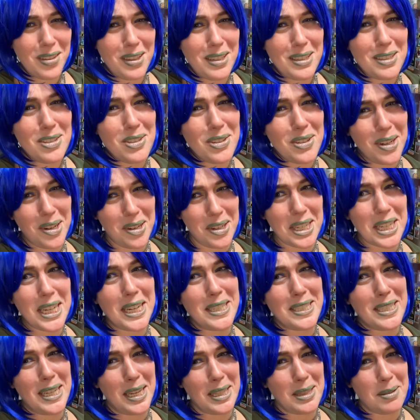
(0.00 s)
So now I
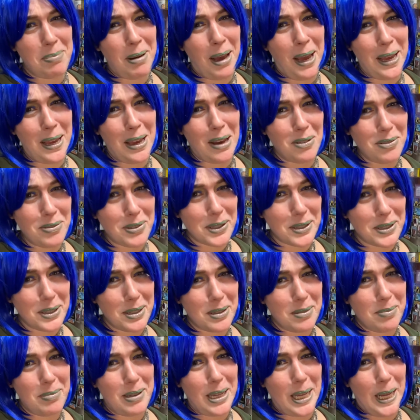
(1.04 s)
gotta take the pie out for a
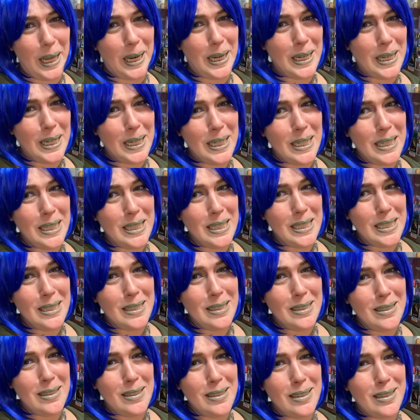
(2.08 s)
little bit
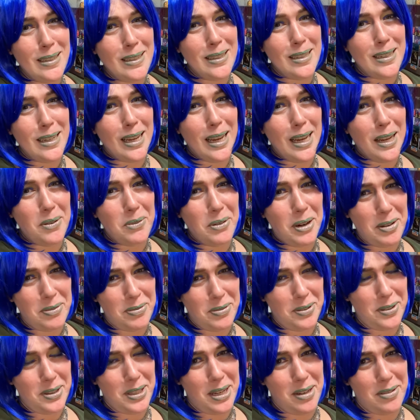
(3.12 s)
and wait
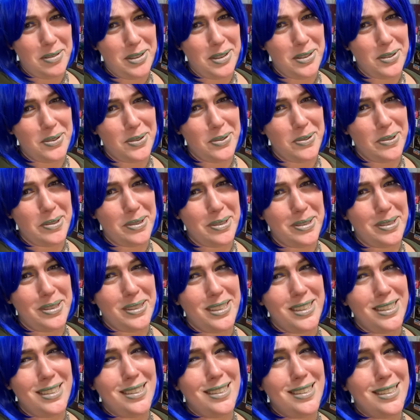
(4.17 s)
for the oven to cool
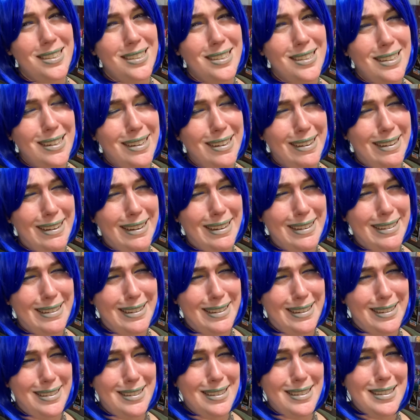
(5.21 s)
and
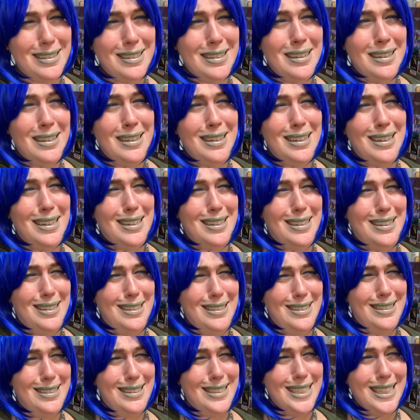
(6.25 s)

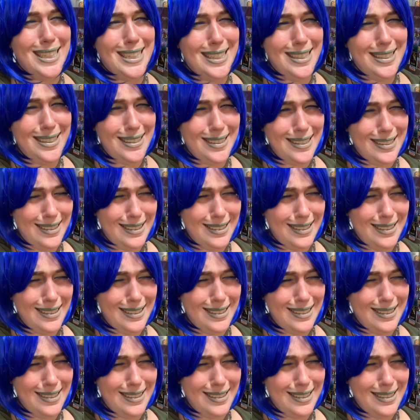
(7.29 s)
then clean it.